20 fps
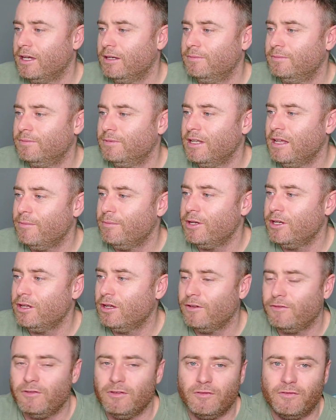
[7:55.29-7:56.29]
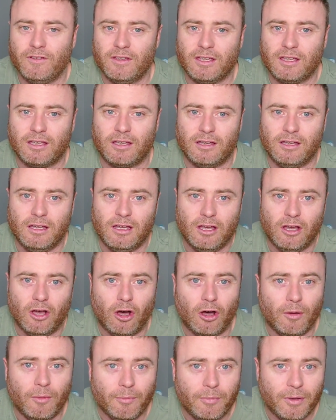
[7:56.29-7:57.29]
Let me know if you think
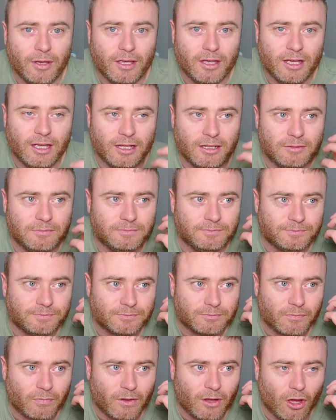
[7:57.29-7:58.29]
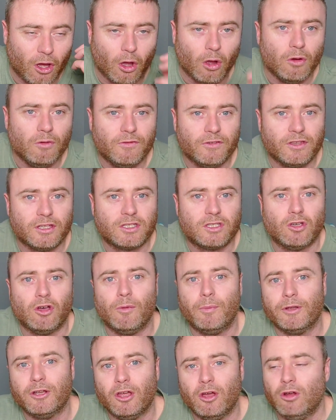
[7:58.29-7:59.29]
I'm being over the
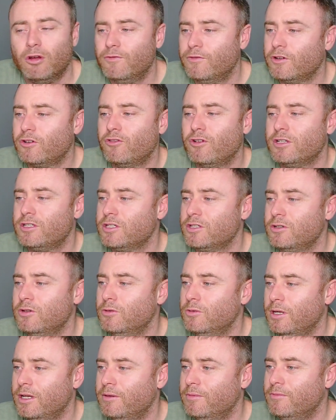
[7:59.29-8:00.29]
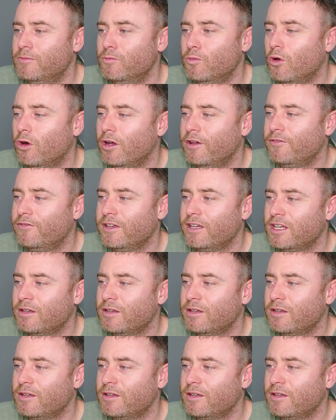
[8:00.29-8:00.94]
top and over critical in what I